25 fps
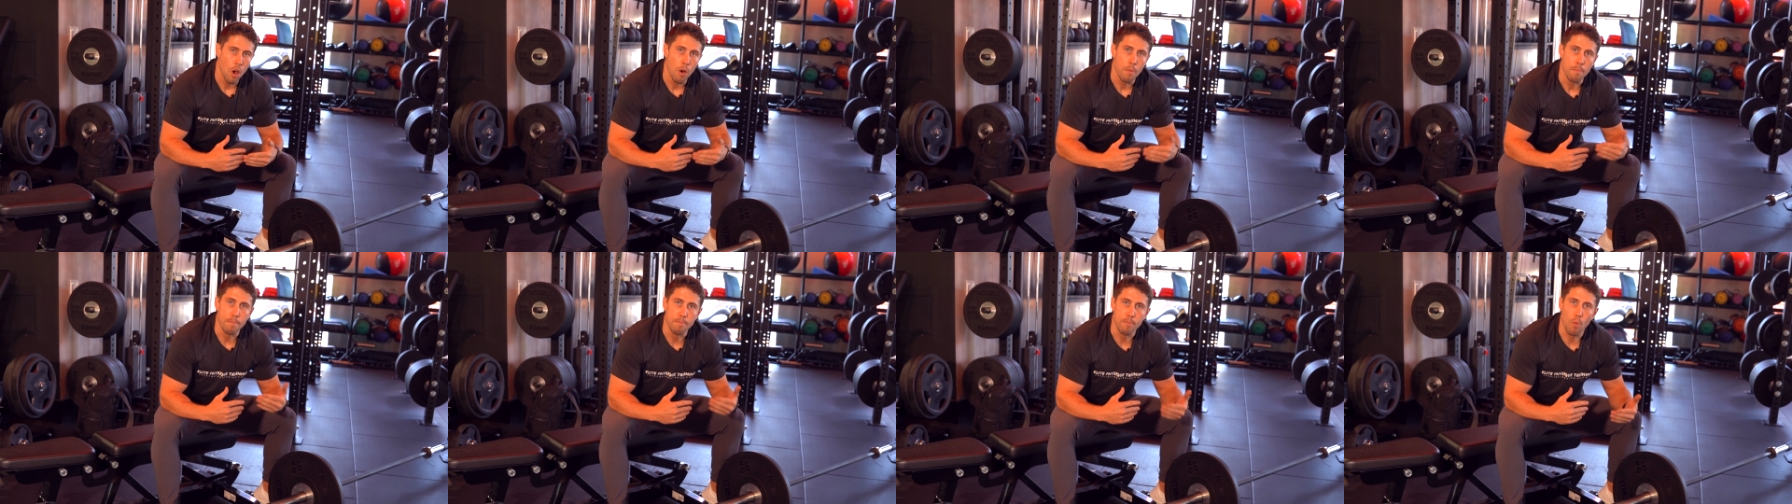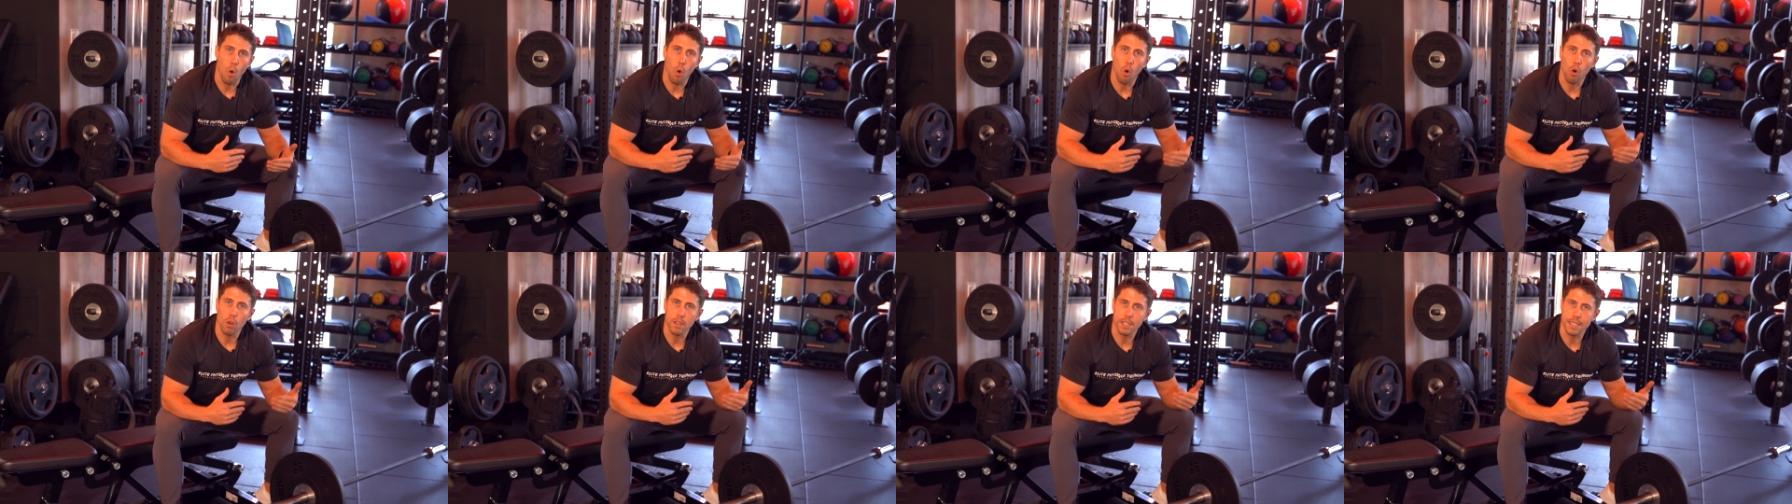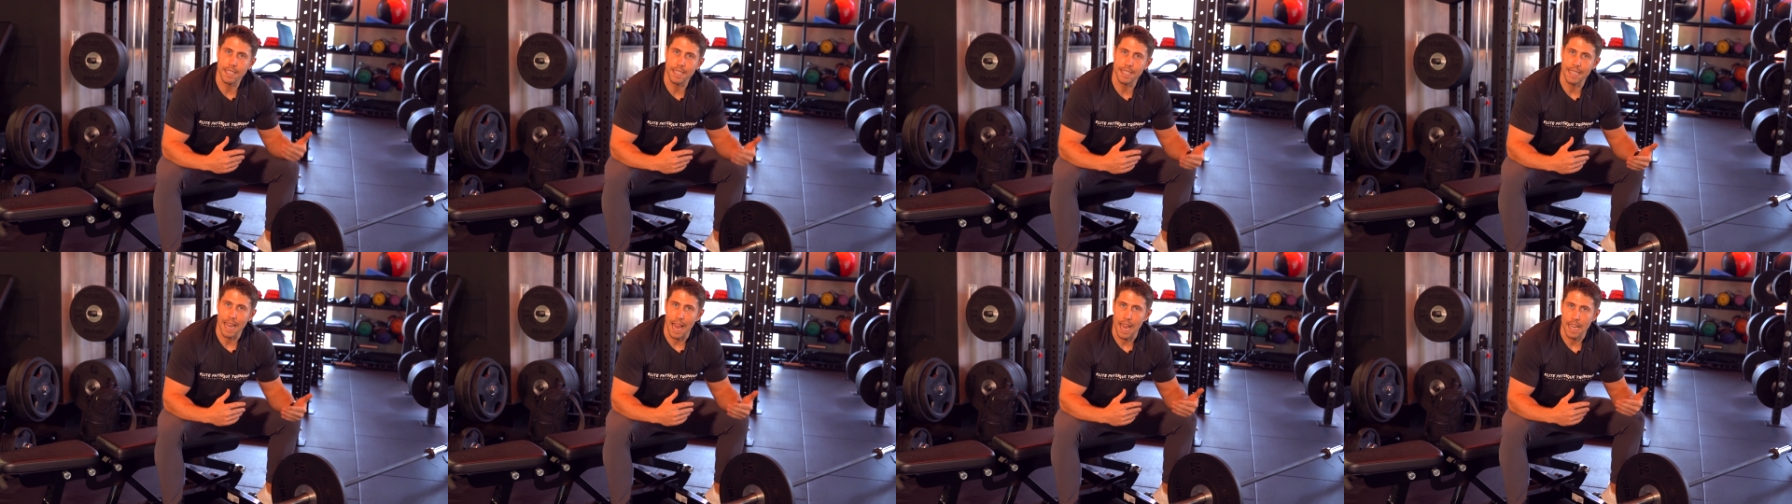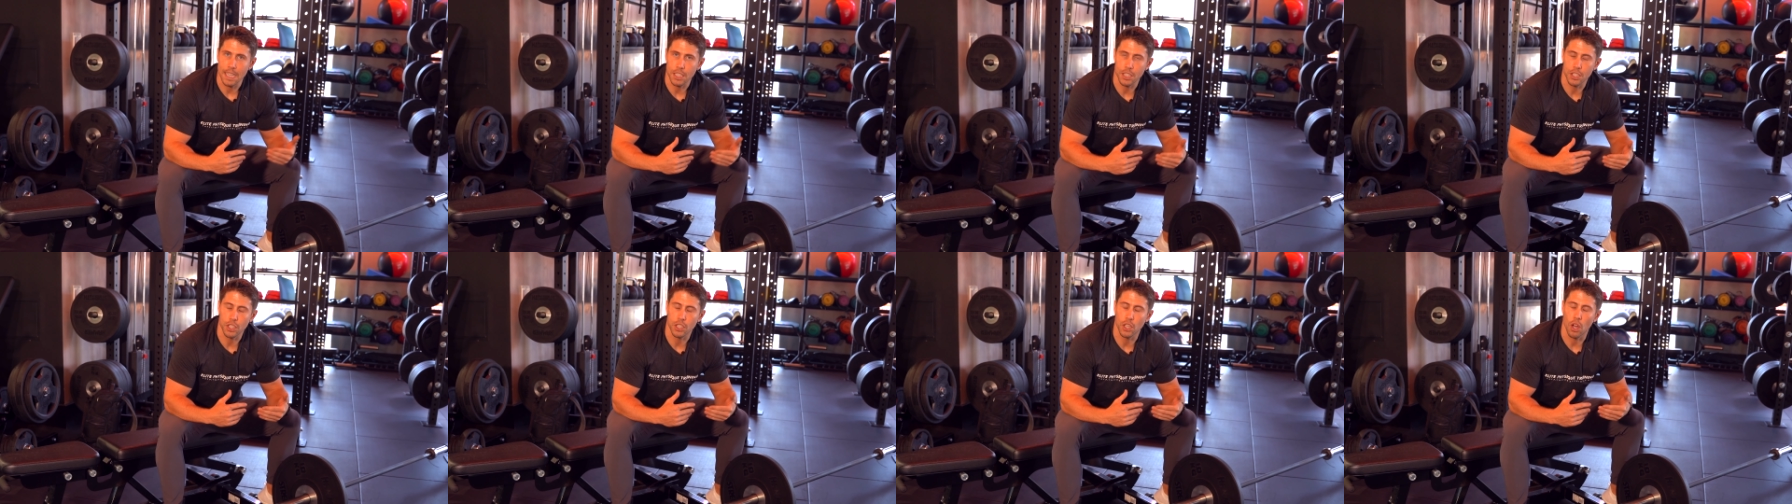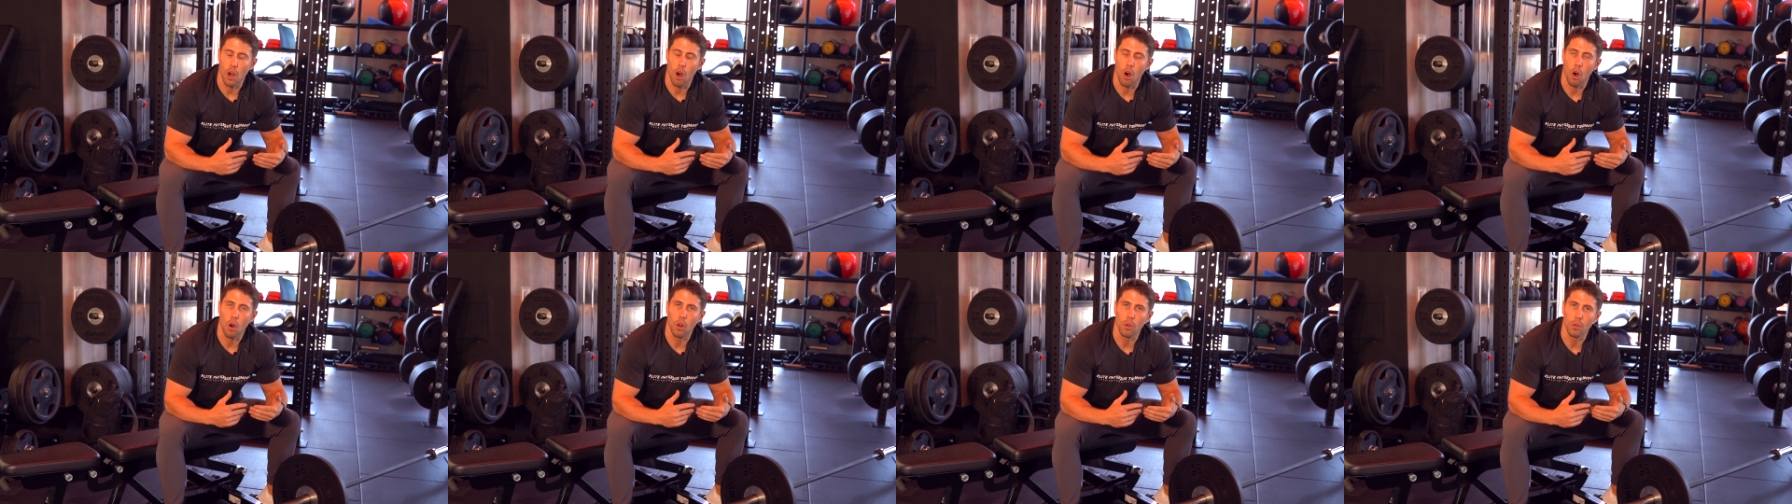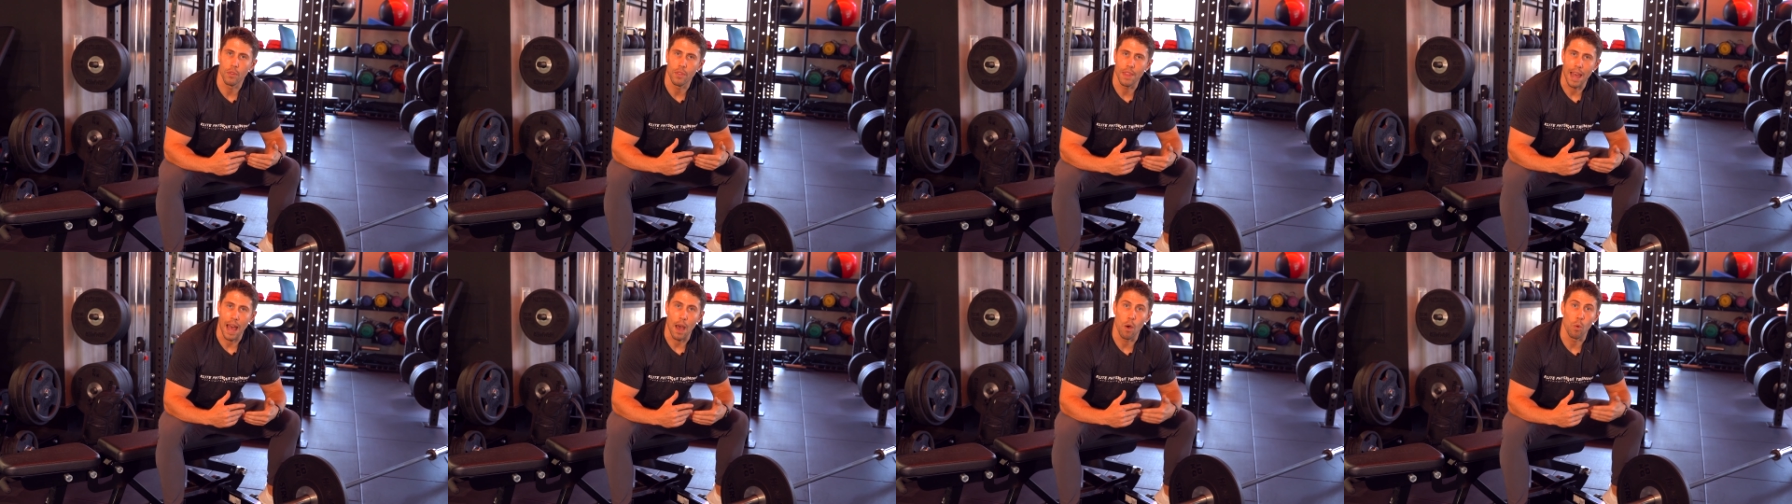more sets
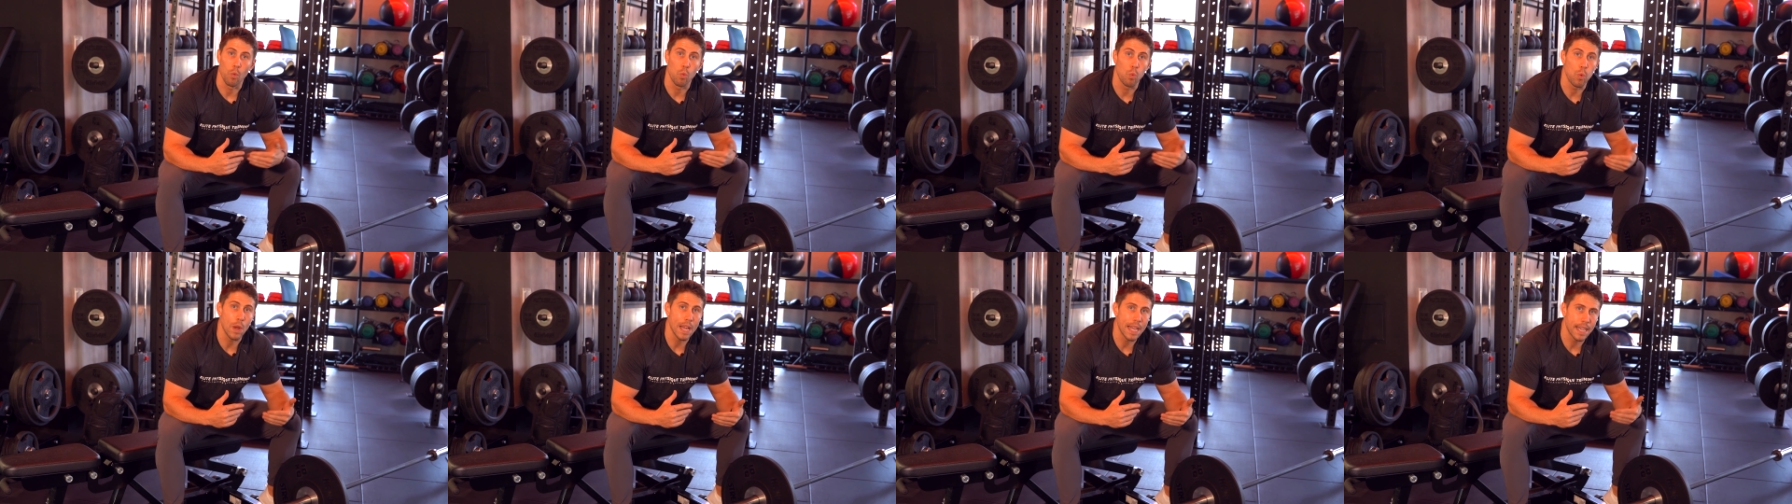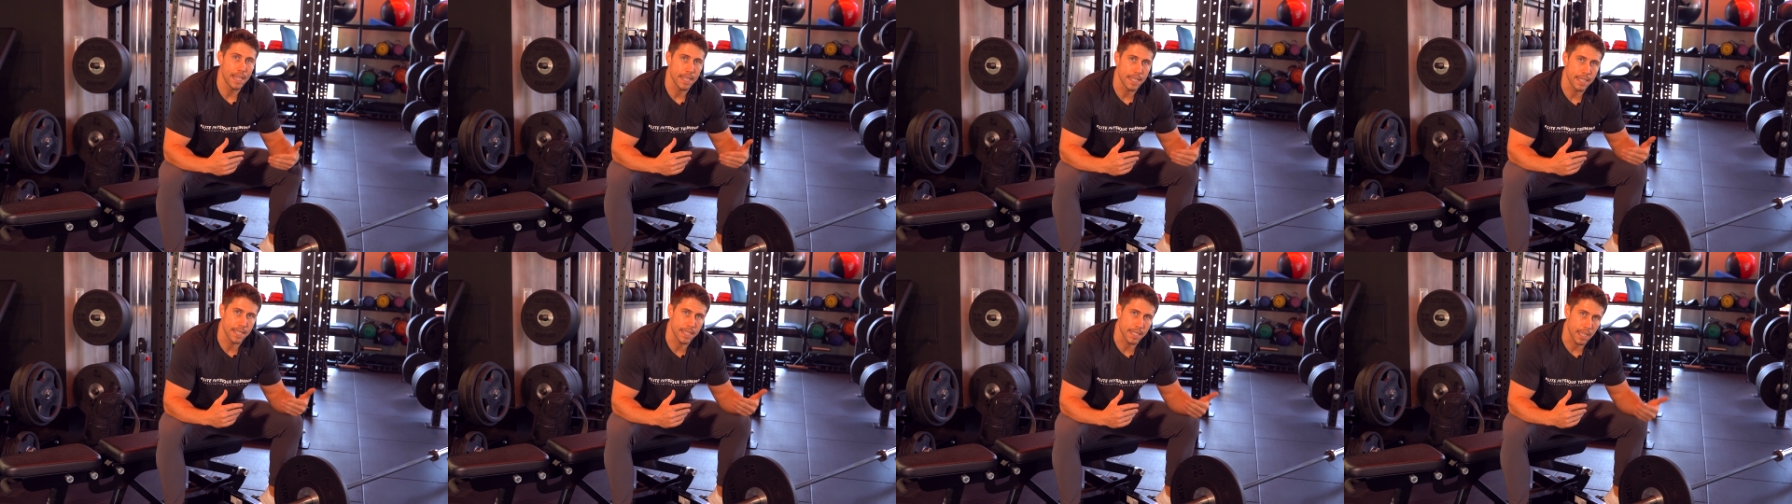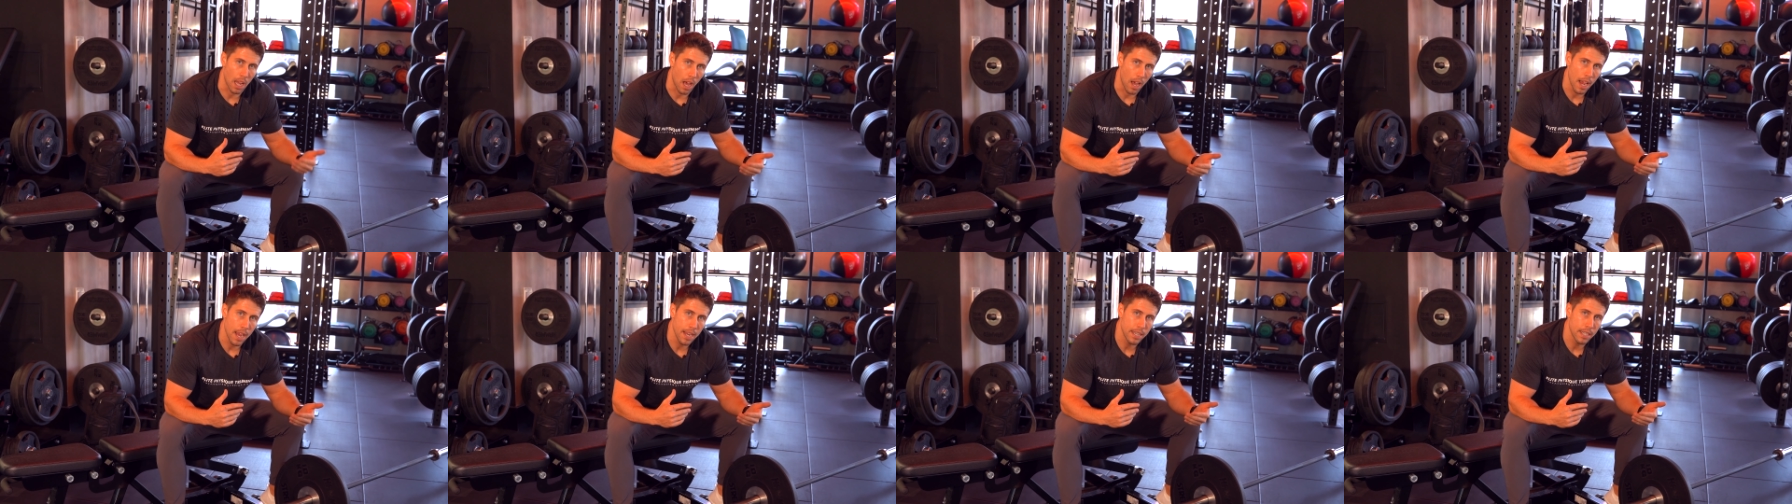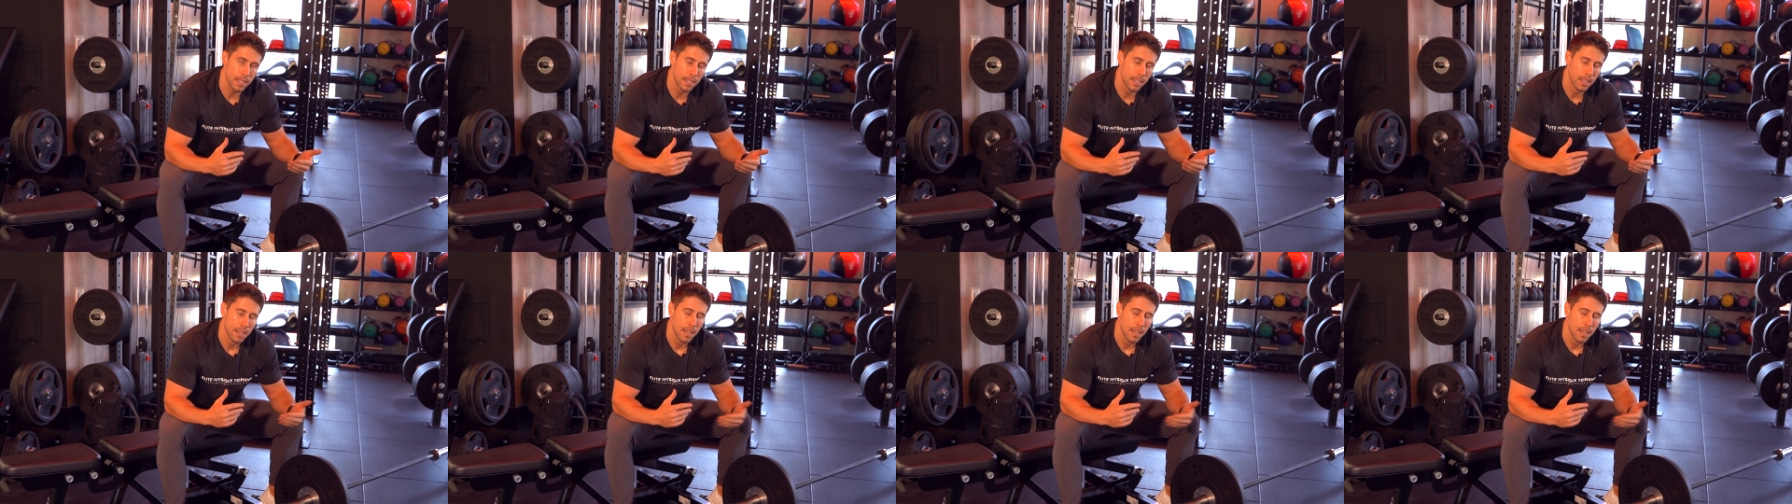on that weaker side,